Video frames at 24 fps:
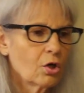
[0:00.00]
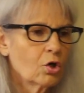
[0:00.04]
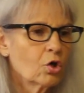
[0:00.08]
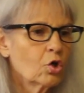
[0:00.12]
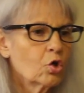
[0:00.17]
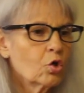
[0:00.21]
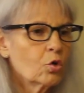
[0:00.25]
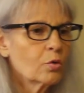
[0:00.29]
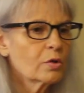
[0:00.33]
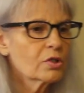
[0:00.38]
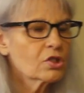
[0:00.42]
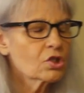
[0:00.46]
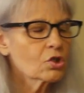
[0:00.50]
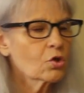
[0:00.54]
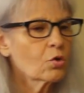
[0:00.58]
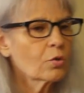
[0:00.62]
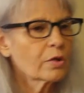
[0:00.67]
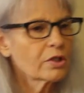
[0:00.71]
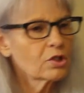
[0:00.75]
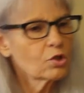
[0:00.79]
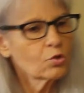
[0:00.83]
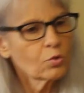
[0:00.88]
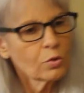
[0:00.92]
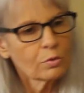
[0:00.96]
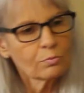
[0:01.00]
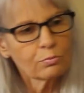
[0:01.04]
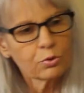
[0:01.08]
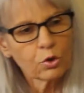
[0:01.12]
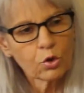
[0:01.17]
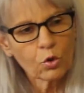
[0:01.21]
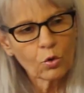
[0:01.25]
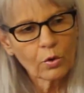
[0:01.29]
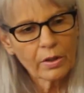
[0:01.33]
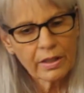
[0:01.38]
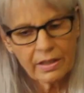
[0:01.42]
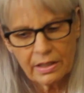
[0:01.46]
Who is going to
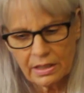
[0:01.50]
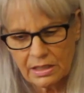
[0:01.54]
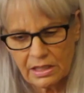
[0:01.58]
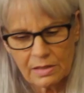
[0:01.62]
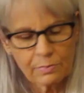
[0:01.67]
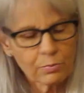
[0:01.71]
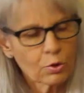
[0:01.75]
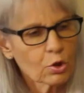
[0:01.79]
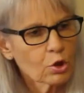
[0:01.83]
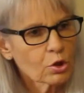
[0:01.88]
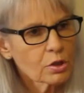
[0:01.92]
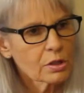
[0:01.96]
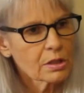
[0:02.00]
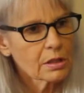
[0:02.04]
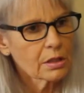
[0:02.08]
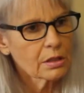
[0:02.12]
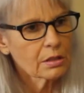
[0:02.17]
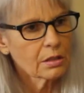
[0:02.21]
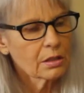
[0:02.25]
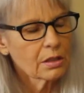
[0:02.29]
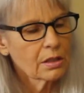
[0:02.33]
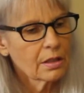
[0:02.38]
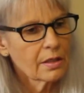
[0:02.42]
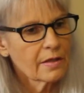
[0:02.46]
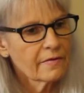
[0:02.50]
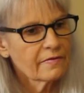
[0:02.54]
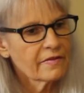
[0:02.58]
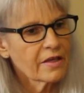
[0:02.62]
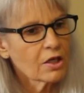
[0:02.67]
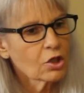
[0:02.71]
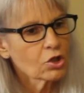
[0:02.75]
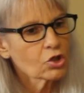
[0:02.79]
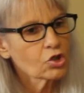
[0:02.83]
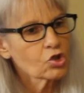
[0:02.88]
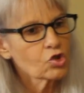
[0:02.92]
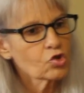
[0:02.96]
employ this person? They
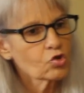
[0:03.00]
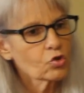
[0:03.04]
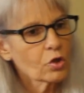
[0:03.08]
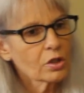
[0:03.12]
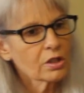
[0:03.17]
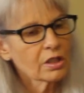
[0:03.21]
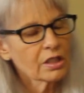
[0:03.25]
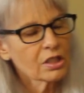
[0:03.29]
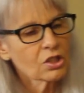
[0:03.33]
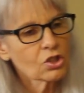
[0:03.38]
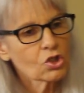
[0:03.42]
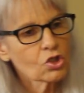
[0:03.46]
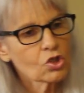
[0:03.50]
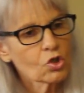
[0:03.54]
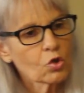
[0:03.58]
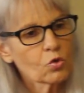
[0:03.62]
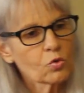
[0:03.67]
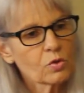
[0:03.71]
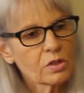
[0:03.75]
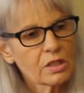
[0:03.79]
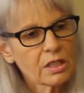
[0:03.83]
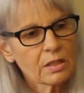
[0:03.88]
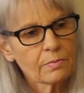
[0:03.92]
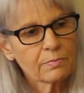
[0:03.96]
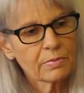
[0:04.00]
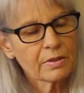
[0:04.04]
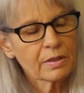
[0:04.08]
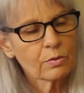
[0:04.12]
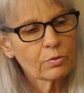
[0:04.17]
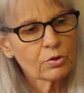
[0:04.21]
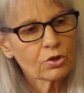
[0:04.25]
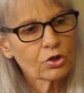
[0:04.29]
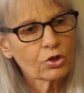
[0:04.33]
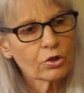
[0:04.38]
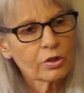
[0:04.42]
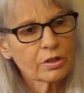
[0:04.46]
are struggling so deeply
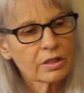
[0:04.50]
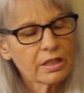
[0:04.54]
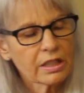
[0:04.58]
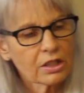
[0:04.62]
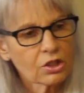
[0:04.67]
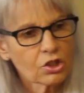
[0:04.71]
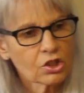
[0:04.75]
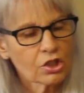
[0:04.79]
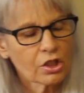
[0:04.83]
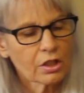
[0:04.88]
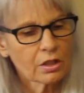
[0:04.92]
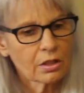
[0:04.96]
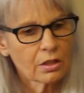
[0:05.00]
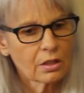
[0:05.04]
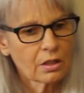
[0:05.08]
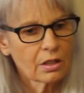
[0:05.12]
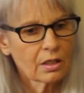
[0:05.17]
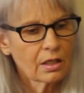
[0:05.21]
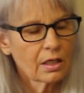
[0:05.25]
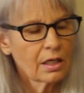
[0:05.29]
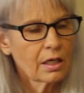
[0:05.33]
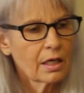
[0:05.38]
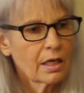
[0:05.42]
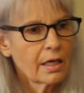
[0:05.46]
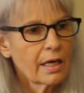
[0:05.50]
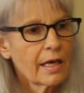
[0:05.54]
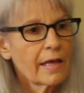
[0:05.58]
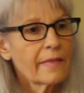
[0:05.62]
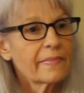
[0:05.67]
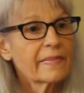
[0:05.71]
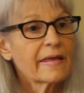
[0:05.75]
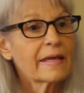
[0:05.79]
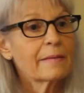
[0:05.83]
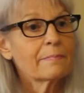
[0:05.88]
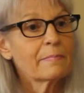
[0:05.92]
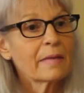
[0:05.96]
with their addiction.
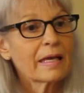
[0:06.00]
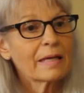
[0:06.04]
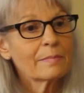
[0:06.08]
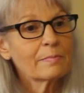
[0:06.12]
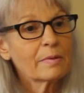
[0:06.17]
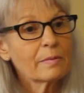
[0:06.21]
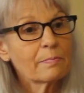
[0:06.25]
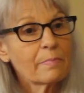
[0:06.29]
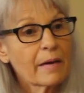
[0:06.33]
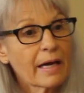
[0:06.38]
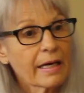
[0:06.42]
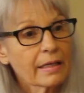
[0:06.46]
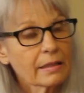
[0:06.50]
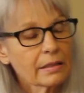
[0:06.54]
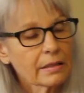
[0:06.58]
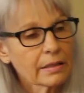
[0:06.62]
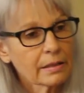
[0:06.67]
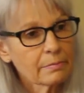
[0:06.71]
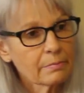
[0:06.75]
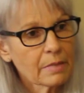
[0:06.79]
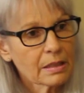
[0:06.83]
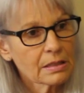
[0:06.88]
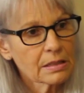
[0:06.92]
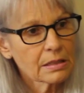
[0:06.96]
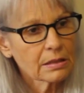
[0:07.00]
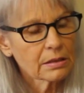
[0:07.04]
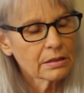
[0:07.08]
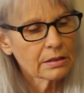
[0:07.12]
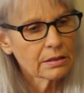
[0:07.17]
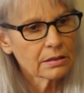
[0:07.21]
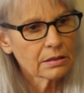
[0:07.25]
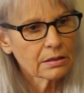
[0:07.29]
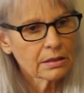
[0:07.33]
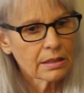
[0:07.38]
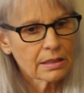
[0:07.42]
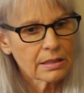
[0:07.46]
They may be battling mental
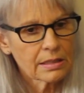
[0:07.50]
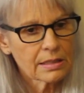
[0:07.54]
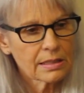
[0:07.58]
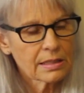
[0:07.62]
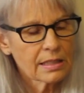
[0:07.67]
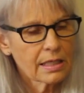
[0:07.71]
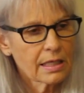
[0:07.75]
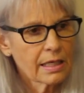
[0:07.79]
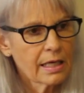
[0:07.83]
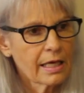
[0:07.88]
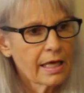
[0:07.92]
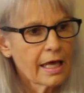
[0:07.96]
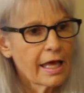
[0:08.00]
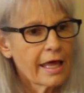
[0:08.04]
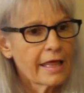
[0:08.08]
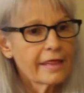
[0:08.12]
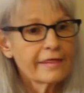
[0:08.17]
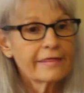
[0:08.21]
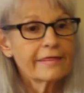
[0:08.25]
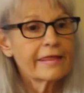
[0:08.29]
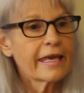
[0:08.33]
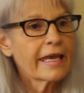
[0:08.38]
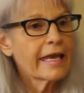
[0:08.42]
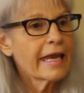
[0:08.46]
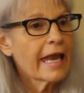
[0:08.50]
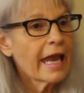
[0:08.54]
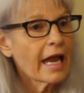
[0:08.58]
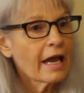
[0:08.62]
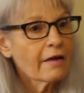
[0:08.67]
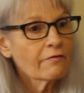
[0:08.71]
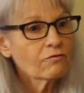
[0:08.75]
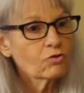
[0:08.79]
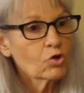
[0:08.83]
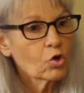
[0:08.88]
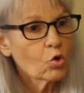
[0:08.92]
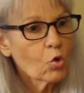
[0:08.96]
illness. They
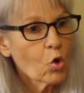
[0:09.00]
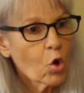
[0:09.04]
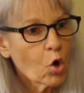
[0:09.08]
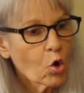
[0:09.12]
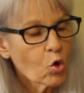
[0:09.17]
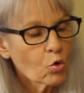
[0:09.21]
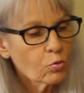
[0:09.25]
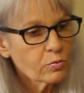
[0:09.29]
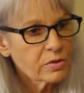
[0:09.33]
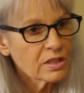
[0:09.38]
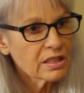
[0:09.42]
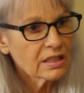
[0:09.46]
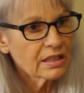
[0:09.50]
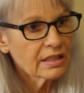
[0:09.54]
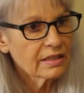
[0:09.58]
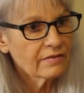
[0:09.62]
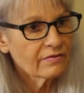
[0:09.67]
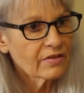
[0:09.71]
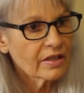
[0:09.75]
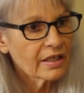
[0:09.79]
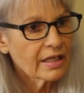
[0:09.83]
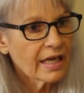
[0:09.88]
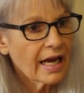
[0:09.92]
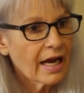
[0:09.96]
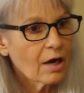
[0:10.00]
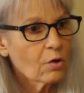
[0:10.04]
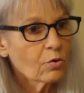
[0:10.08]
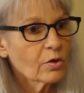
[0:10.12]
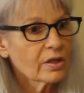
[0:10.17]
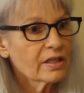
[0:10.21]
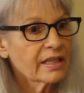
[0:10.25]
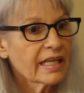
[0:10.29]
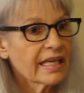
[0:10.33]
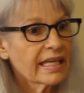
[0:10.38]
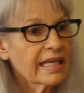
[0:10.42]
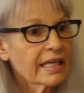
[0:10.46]
have no home to live in. How
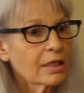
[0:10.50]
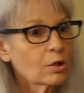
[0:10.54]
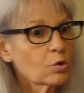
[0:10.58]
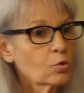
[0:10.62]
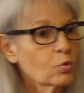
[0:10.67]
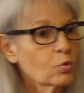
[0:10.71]
can they get a